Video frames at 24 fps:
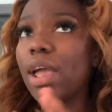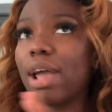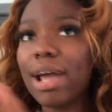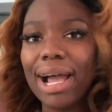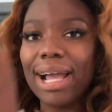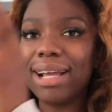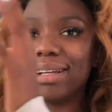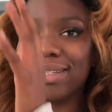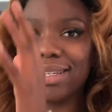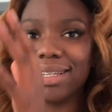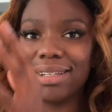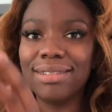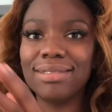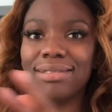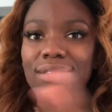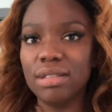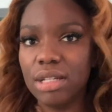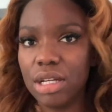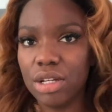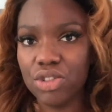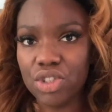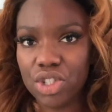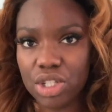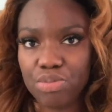I can
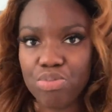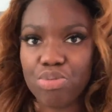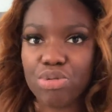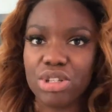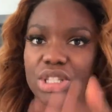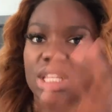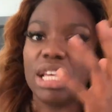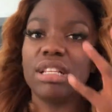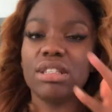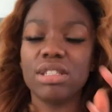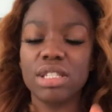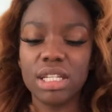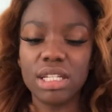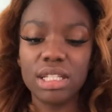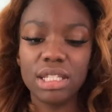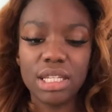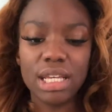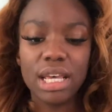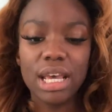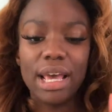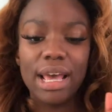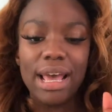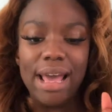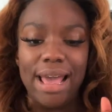just present it
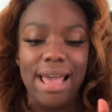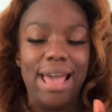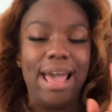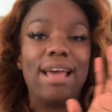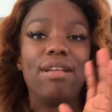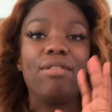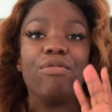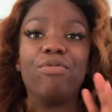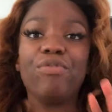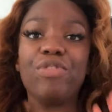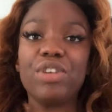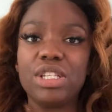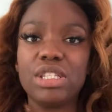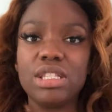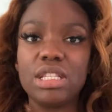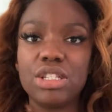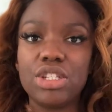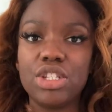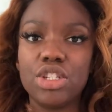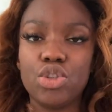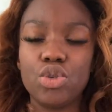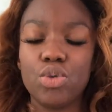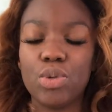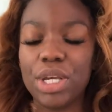and fix the
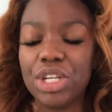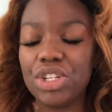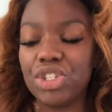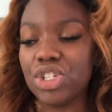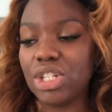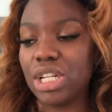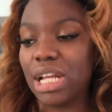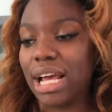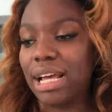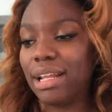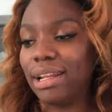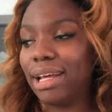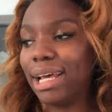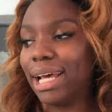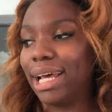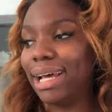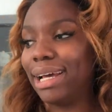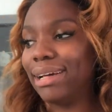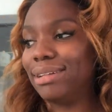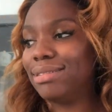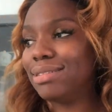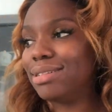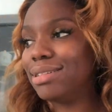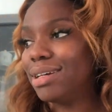situation at
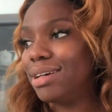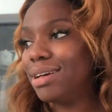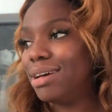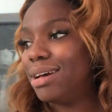hand.